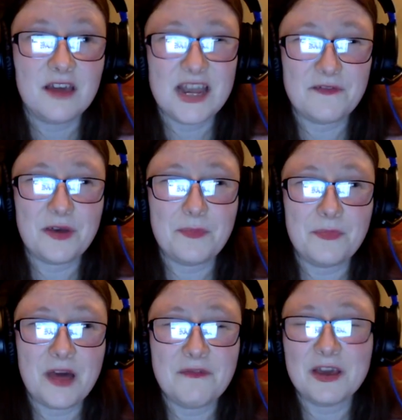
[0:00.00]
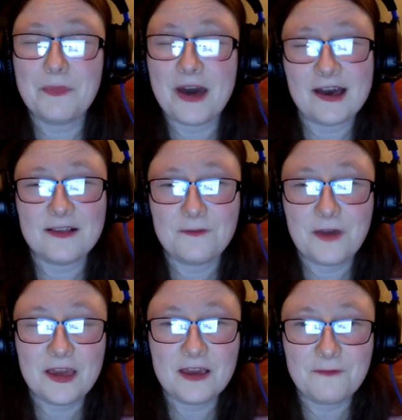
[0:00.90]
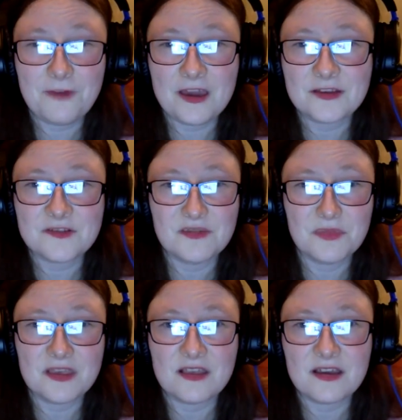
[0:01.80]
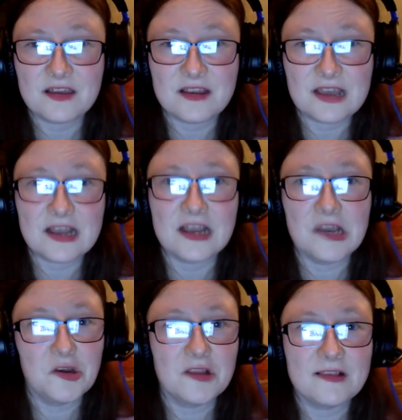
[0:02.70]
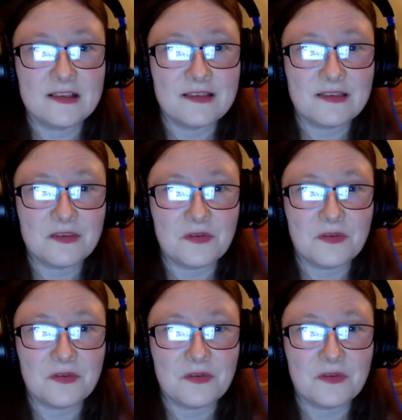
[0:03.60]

kind of a, having a pacifying effect or something that can like lull us into